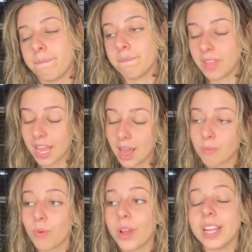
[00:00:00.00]
the
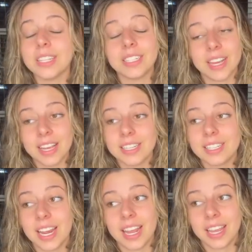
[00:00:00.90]
cowboy does
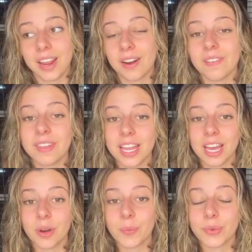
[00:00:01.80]
take care of the
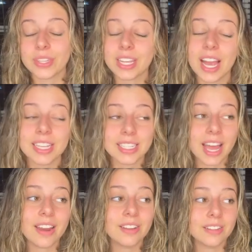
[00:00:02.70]
animals. Guys,
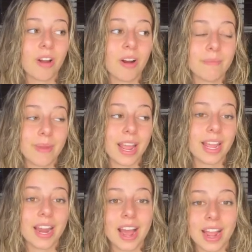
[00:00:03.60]
that is our
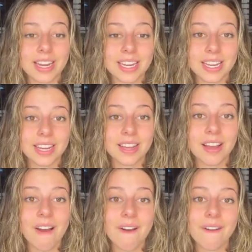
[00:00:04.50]
main idea
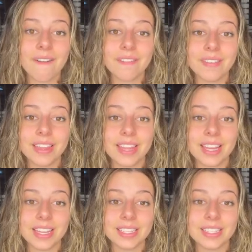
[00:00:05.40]
of
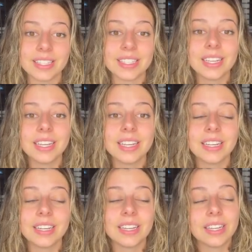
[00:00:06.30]
this
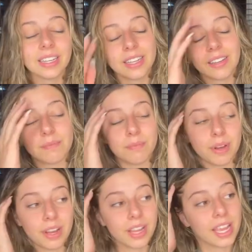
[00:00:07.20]

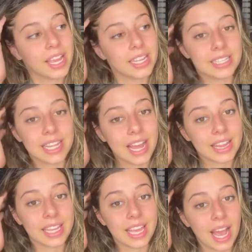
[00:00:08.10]
book is that
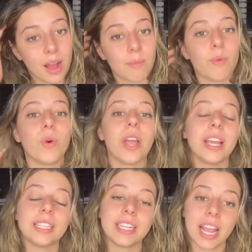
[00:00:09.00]
the cowboy
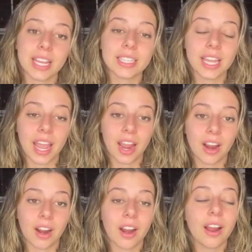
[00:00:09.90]
takes care